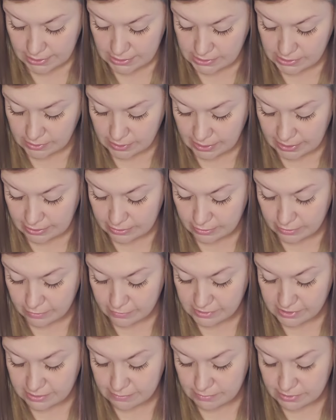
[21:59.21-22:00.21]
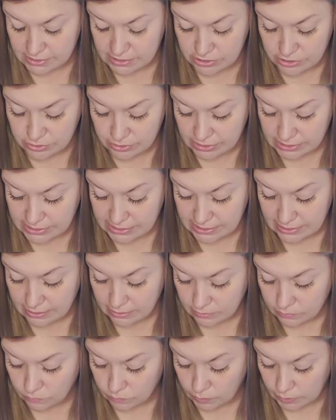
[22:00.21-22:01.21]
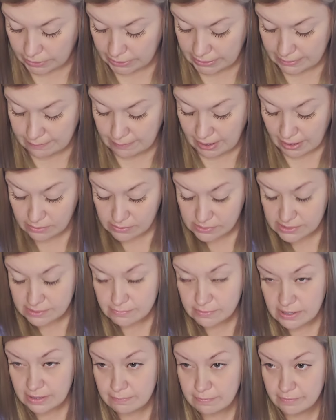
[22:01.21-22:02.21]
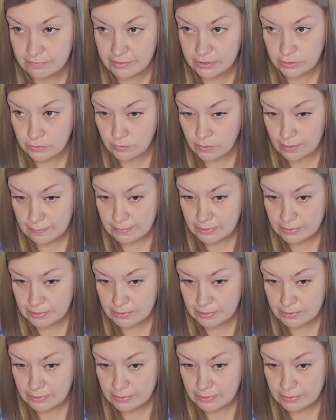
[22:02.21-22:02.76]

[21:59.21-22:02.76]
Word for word: So I don't know if someone's stressed out and worried about some type of a new